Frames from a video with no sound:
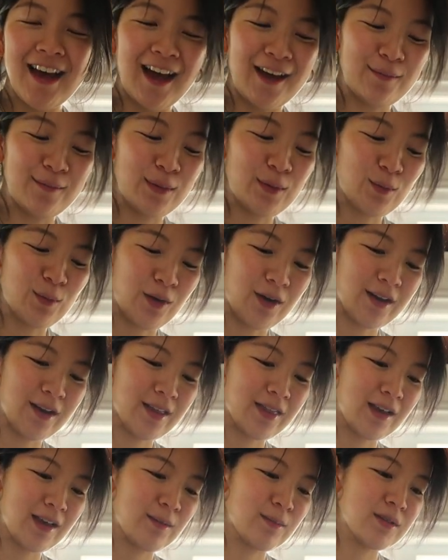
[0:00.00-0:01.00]
I've been wanting
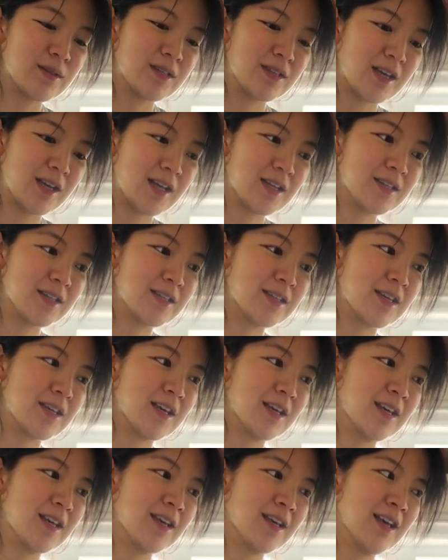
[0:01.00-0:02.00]
them since
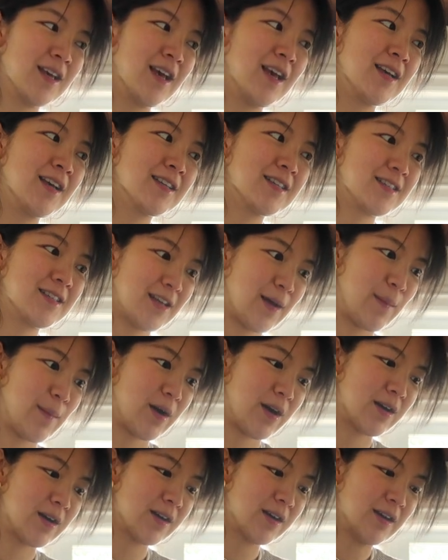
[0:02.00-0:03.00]

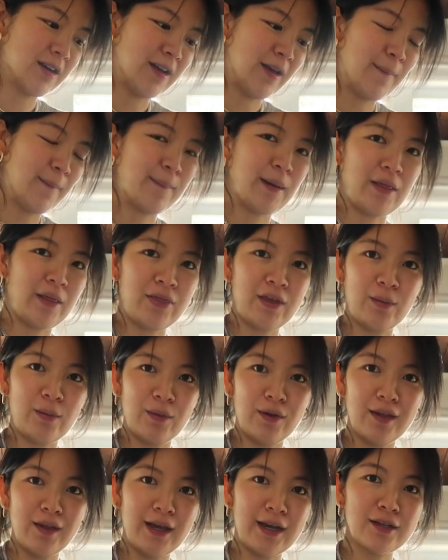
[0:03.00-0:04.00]
summer, but they
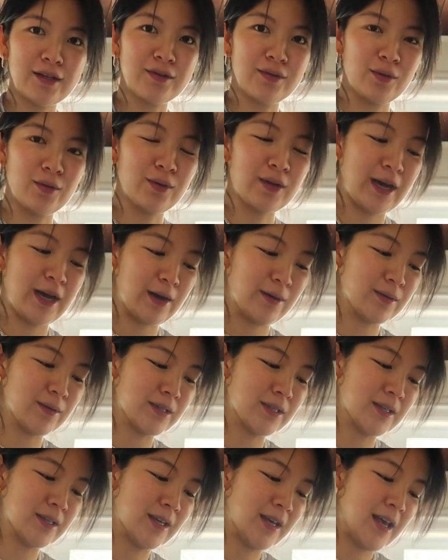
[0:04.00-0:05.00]
were like sold
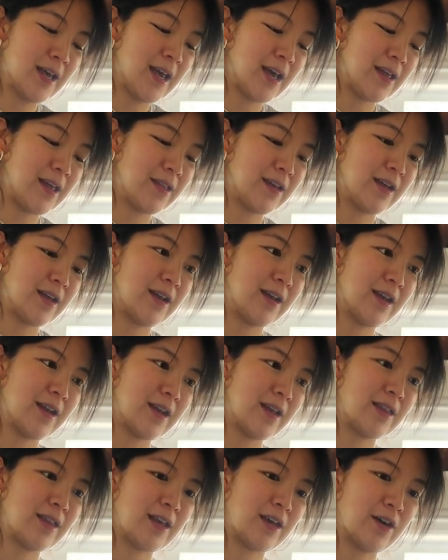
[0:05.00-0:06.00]
out. And then
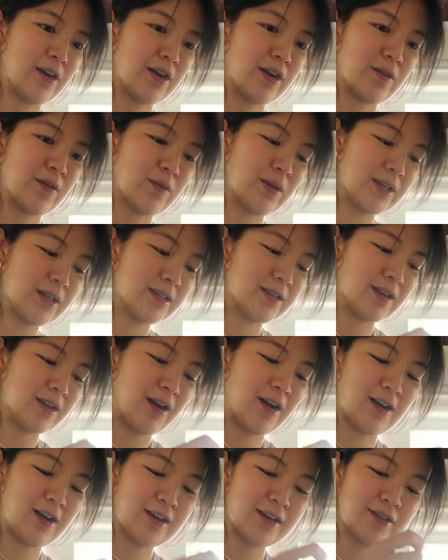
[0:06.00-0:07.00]
they got a
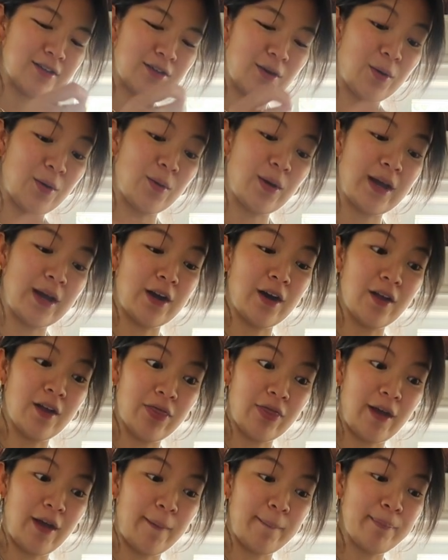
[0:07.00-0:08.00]
restock, so I got
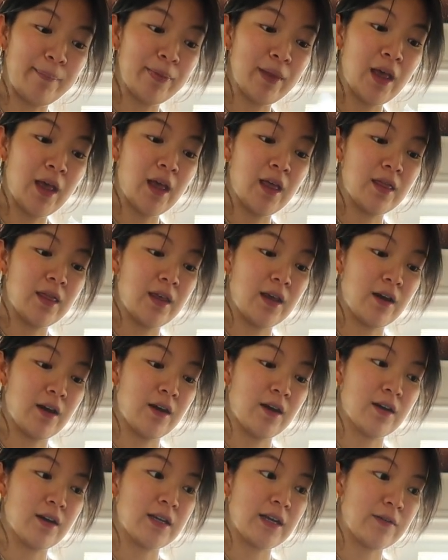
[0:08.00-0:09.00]
them. They
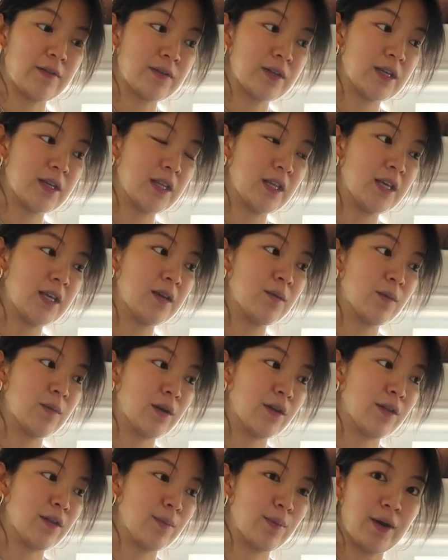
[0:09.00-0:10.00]
are definitely one
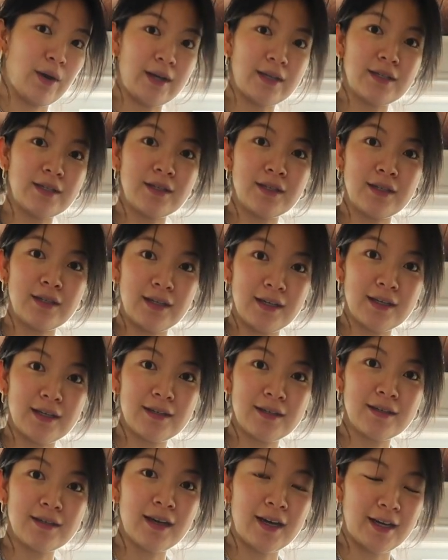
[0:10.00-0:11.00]
of the
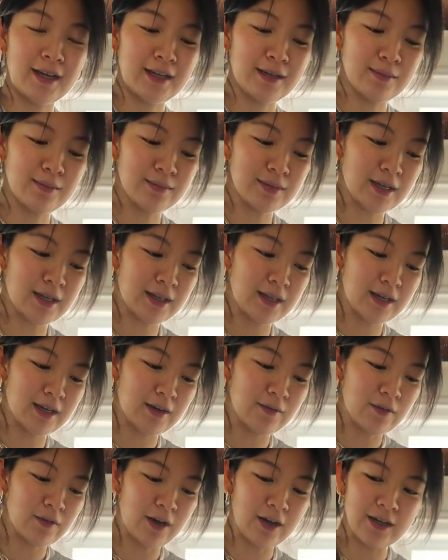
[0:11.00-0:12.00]
priciest items I think
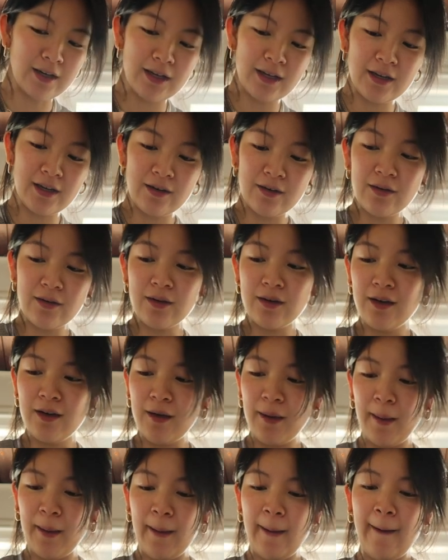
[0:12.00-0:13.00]
I've bought in Nico,
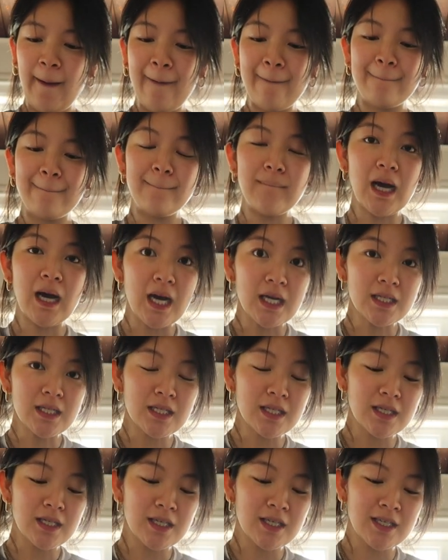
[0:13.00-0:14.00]

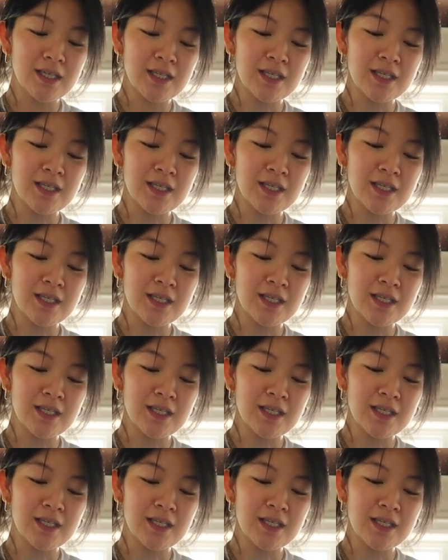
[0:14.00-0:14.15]
but